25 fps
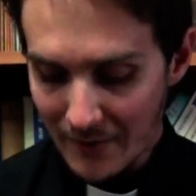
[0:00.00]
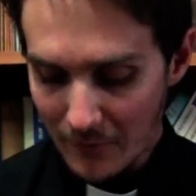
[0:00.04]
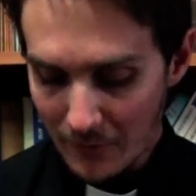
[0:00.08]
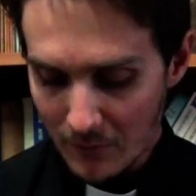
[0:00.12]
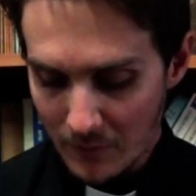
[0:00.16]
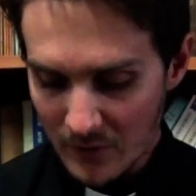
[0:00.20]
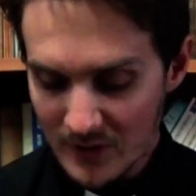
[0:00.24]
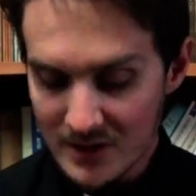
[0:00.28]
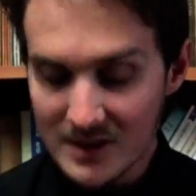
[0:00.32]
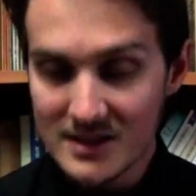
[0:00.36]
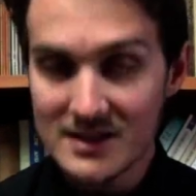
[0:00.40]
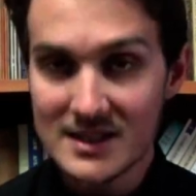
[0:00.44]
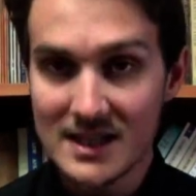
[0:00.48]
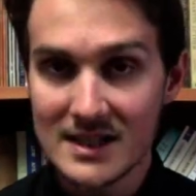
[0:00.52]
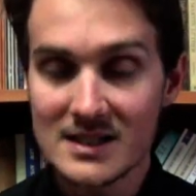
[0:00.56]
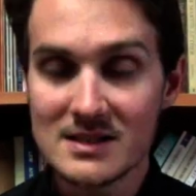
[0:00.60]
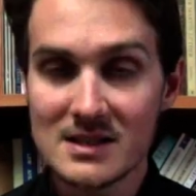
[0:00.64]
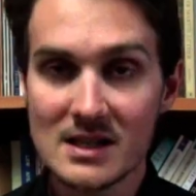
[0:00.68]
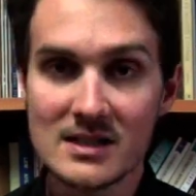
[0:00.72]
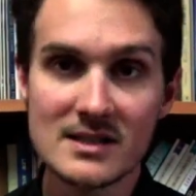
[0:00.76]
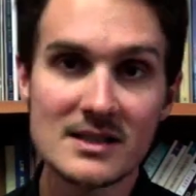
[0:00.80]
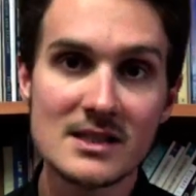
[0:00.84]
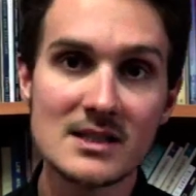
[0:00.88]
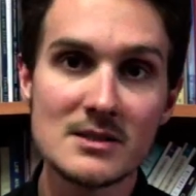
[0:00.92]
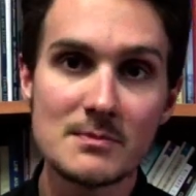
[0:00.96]
which is
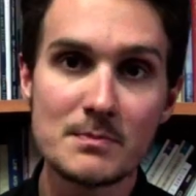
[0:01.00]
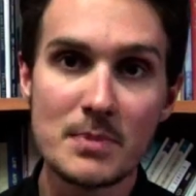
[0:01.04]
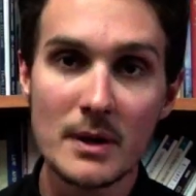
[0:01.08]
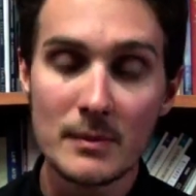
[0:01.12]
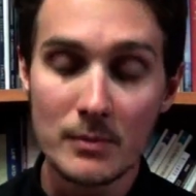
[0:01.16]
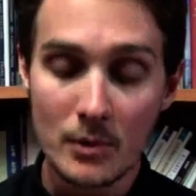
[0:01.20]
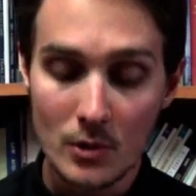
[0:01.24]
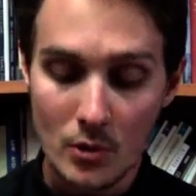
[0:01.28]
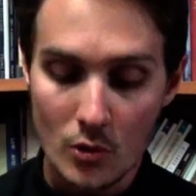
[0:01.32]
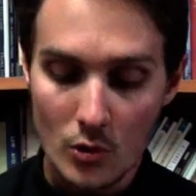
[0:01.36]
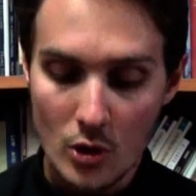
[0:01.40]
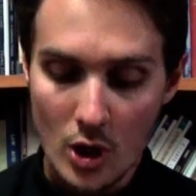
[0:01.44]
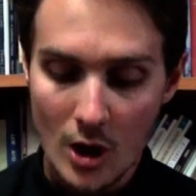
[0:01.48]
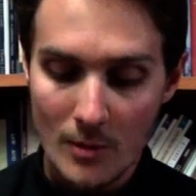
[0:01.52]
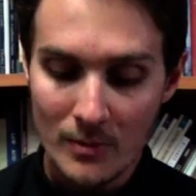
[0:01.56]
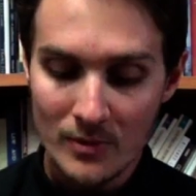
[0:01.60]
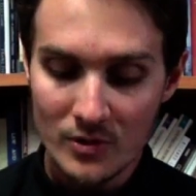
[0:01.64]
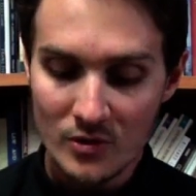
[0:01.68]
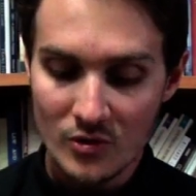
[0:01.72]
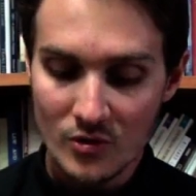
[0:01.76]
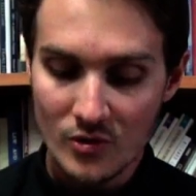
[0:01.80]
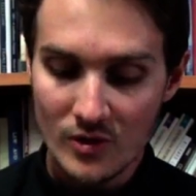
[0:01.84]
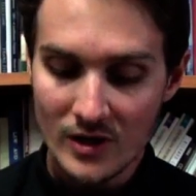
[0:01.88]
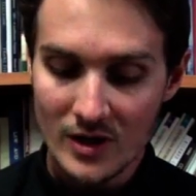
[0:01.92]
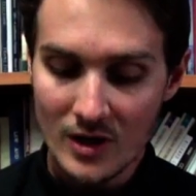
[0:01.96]
his biblical
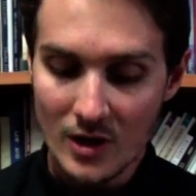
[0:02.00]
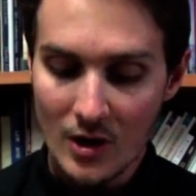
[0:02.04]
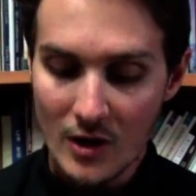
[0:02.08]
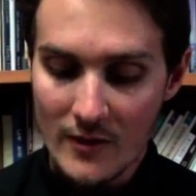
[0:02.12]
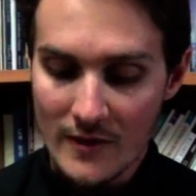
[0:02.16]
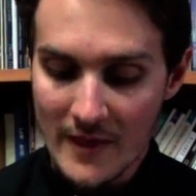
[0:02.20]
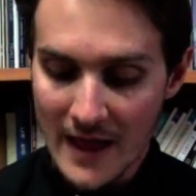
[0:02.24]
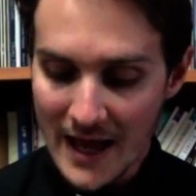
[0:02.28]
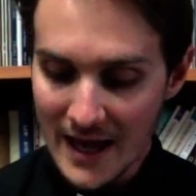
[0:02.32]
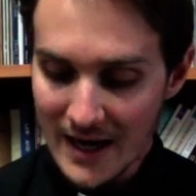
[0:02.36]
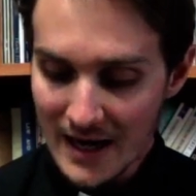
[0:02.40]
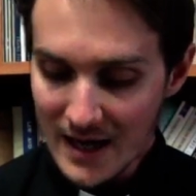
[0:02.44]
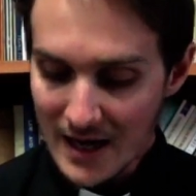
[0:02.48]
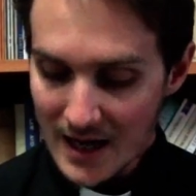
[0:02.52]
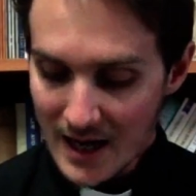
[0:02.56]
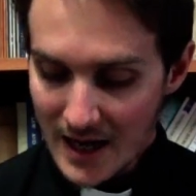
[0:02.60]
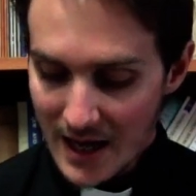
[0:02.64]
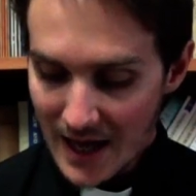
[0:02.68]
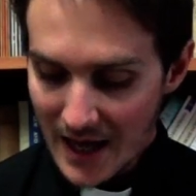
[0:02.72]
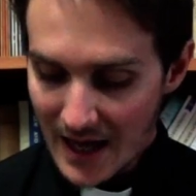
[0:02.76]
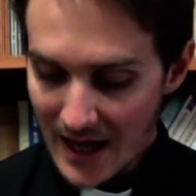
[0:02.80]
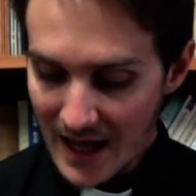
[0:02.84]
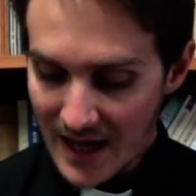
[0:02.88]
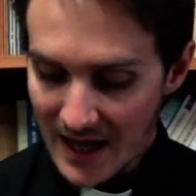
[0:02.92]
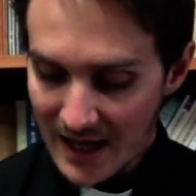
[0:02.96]
commentary on that.
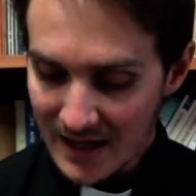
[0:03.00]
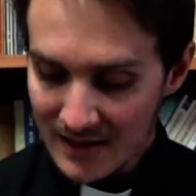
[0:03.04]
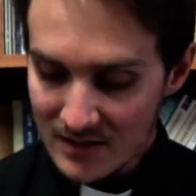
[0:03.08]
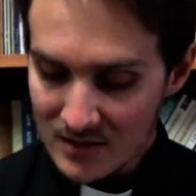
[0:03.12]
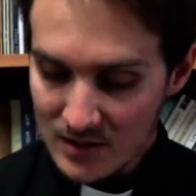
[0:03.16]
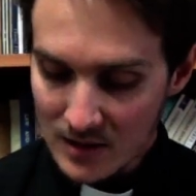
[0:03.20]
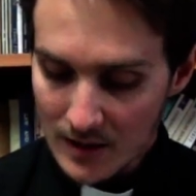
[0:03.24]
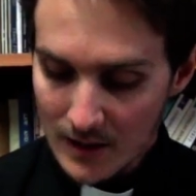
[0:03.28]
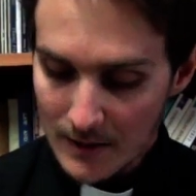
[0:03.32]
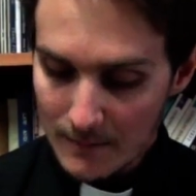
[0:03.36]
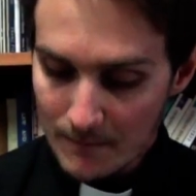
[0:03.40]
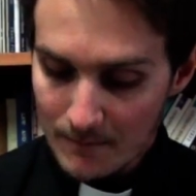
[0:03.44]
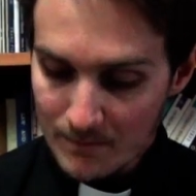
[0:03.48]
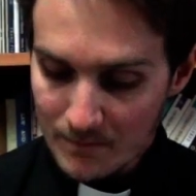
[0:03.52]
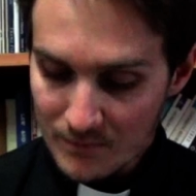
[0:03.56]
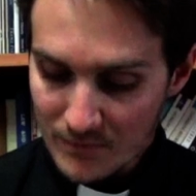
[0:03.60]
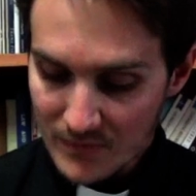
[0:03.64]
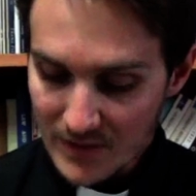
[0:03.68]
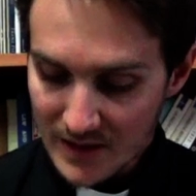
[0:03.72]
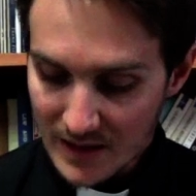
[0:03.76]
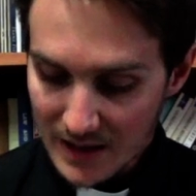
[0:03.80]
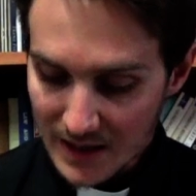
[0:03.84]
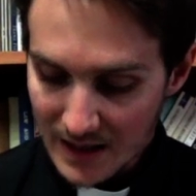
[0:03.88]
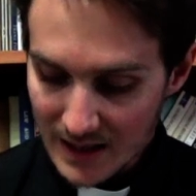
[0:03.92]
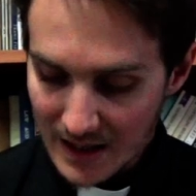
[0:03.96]
And
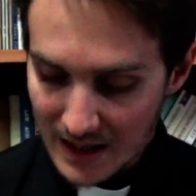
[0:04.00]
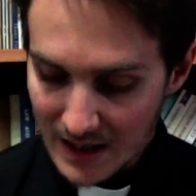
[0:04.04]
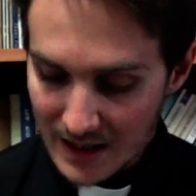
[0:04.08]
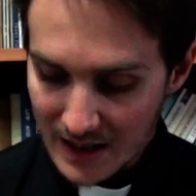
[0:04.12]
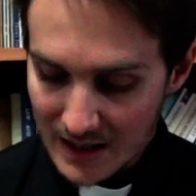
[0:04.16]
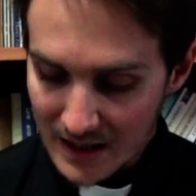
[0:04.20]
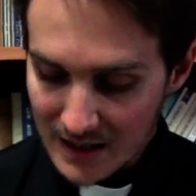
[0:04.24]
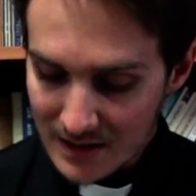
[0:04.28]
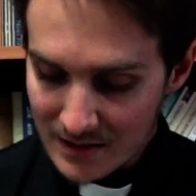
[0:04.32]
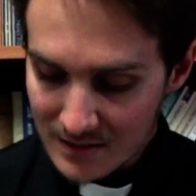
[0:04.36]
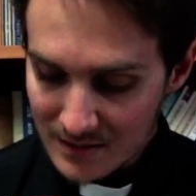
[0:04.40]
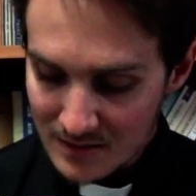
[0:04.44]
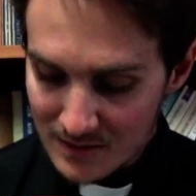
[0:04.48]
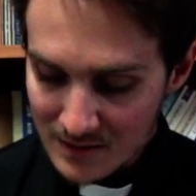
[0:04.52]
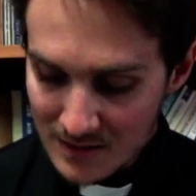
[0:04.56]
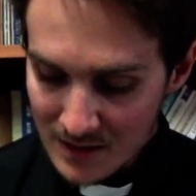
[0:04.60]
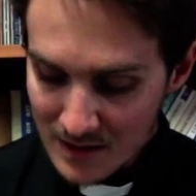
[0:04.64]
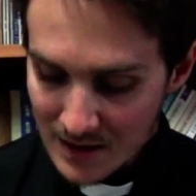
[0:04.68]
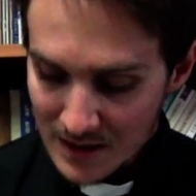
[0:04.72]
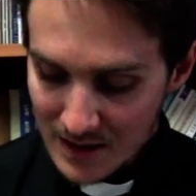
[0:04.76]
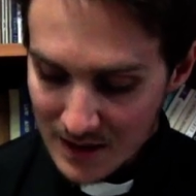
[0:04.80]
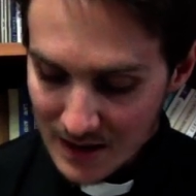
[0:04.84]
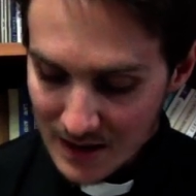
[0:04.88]
in